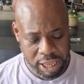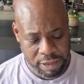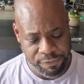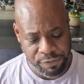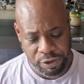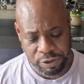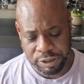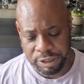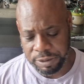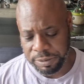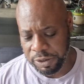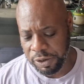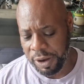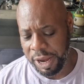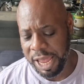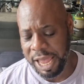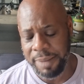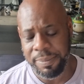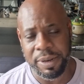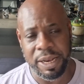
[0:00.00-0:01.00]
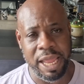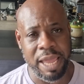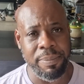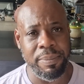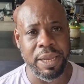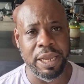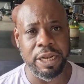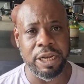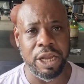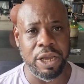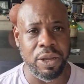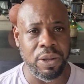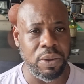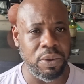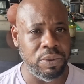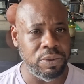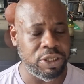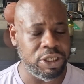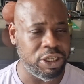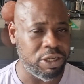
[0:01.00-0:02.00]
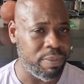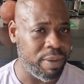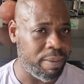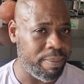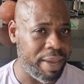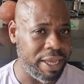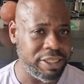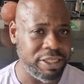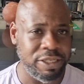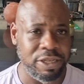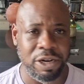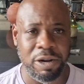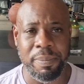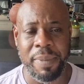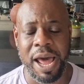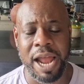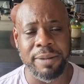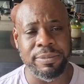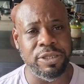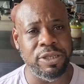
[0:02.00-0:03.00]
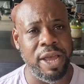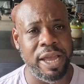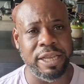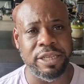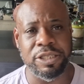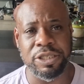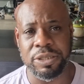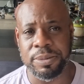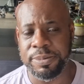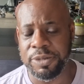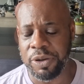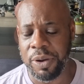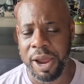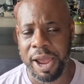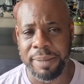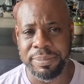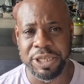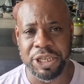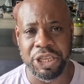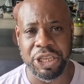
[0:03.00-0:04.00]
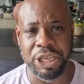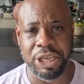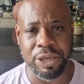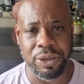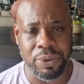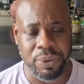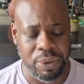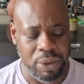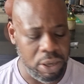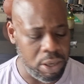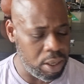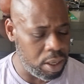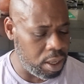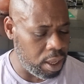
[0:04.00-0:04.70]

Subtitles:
If you subscribe, let me know, shoot me a message on the bottom so I can subscribe to you.